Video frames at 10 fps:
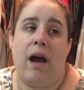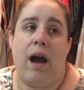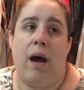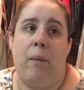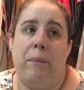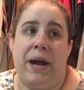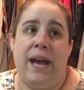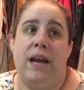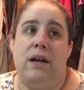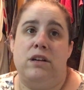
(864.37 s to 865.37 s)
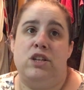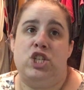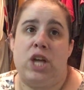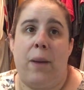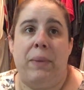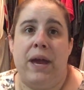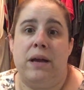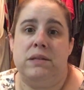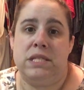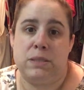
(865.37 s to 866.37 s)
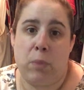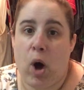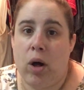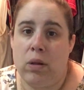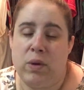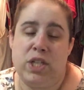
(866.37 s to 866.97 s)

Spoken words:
By shopping small,